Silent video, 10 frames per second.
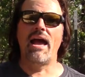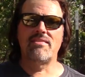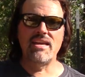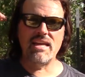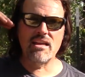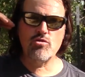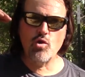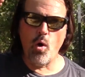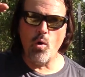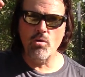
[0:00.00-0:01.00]
as it gets
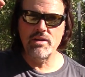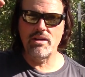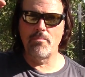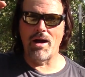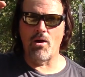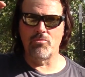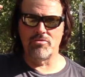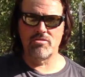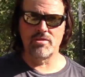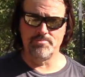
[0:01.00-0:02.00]
cold in the
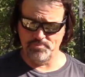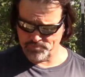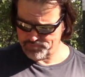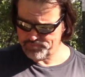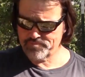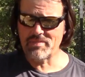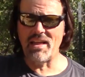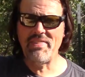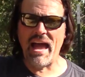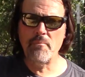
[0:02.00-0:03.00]
mountains,
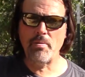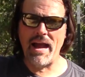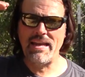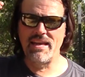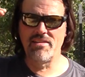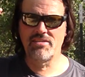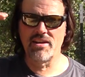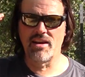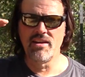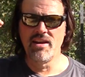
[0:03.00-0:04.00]
that bite is
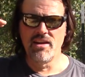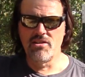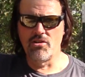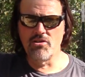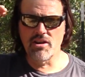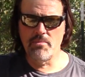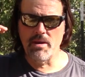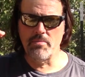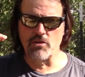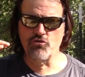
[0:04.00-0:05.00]
going to, you know, you're going to
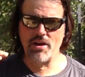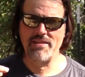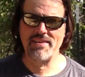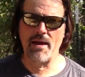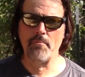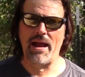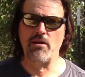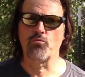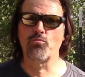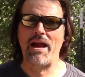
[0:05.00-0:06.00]
be able to trace that
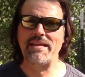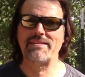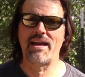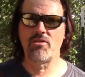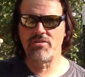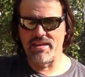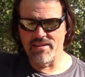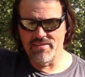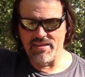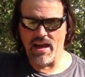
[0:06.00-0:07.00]
bite right down
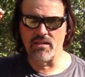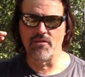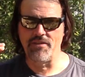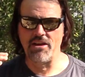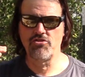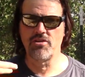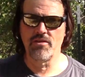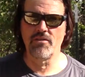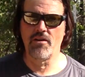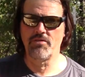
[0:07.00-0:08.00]
the elevation
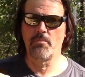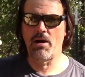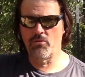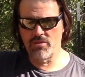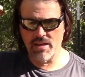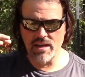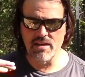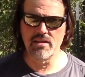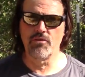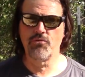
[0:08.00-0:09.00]
of the mountains
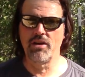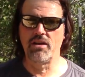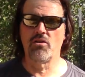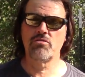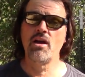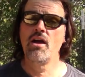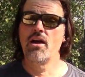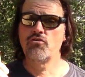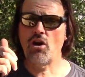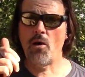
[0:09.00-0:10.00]
into the foothills.
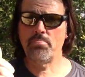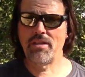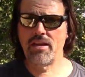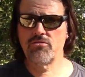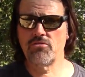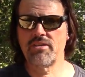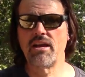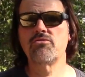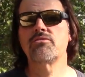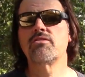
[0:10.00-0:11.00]
Trout plants are
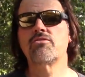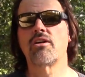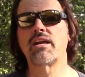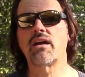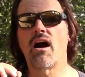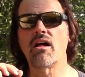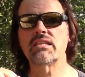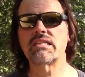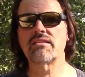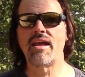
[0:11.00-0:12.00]
scheduled to start at
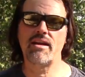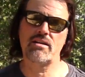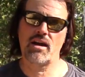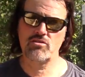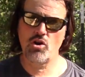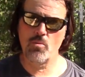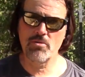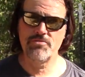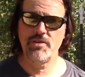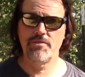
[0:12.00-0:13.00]
Collins Lake on
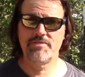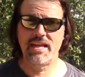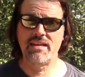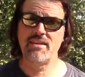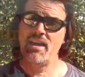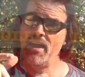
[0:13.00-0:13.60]
October 15th.